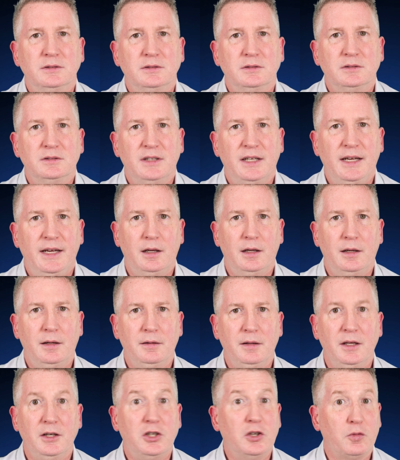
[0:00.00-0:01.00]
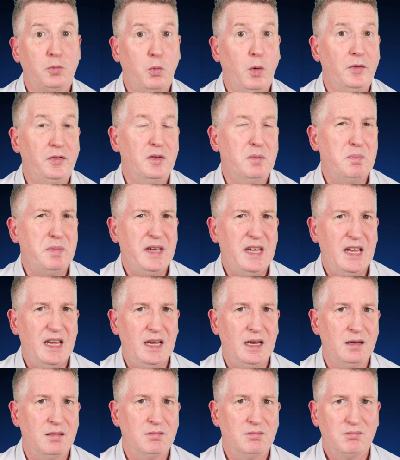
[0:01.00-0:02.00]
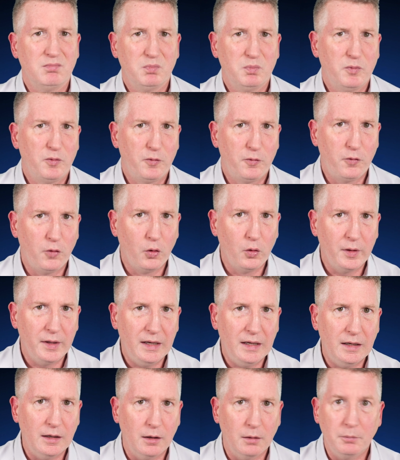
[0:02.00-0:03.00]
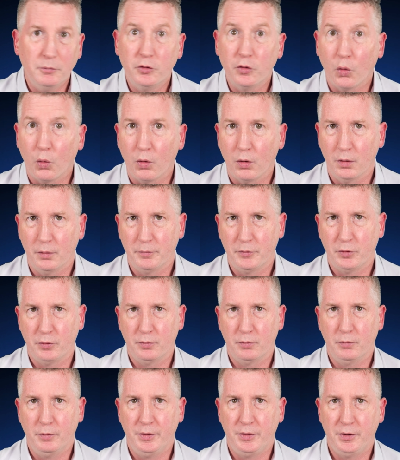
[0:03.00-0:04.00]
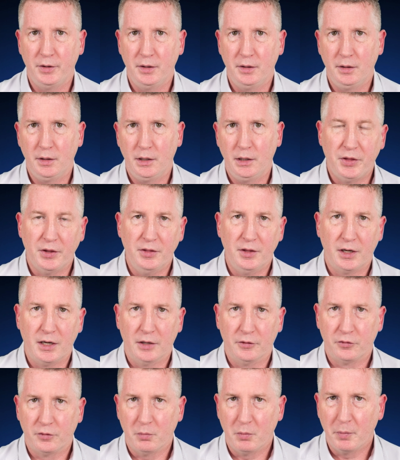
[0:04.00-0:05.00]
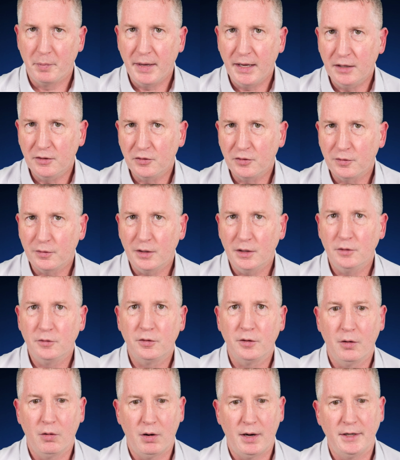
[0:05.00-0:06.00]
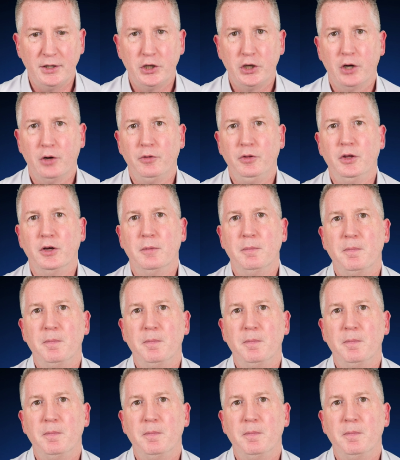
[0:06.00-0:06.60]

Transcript: and it just wasn't being fully absorbed within the customer base. And so I showed them